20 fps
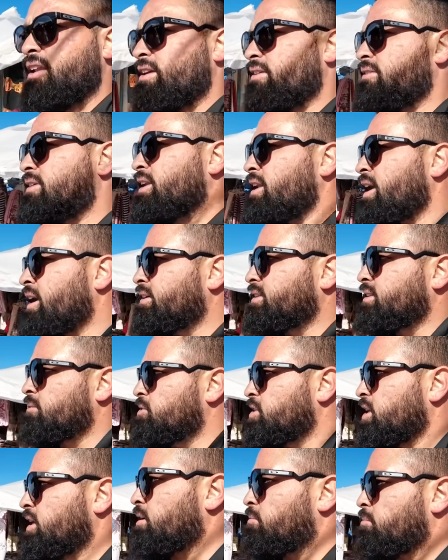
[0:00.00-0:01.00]
Like, relax.
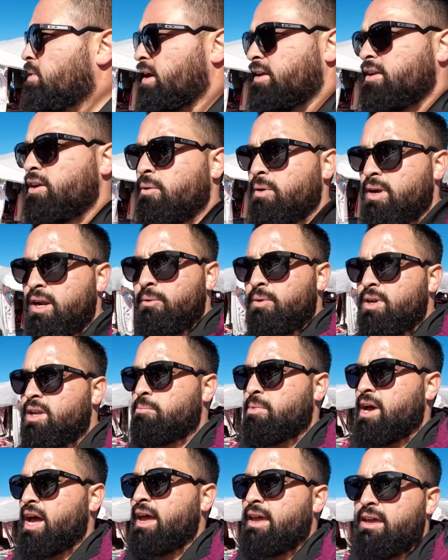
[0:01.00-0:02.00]
I'm trying to. I know what I want to
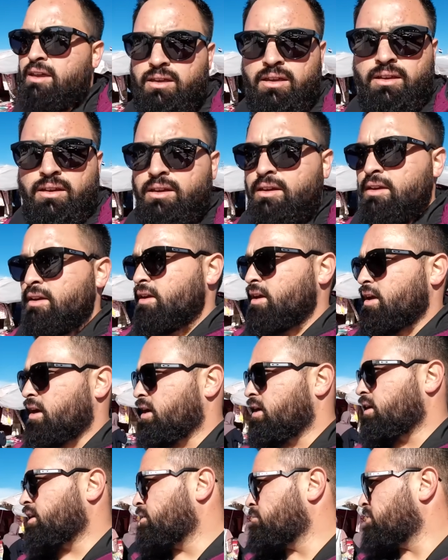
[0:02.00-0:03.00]
buy,
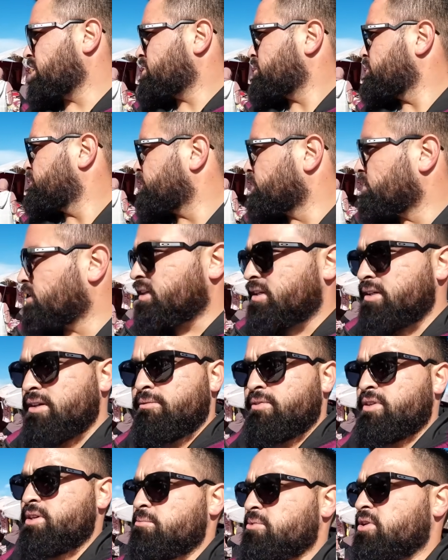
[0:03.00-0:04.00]
and it makes you feel
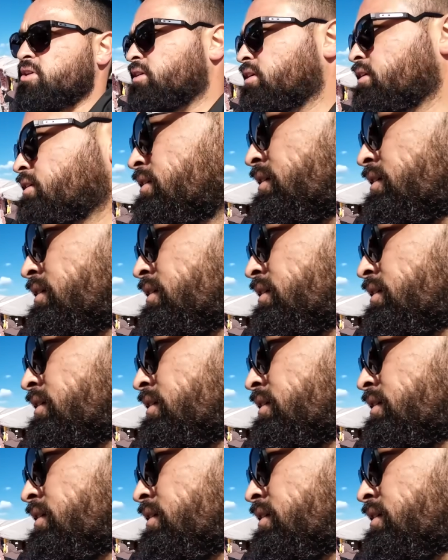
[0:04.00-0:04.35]
uncomfortable.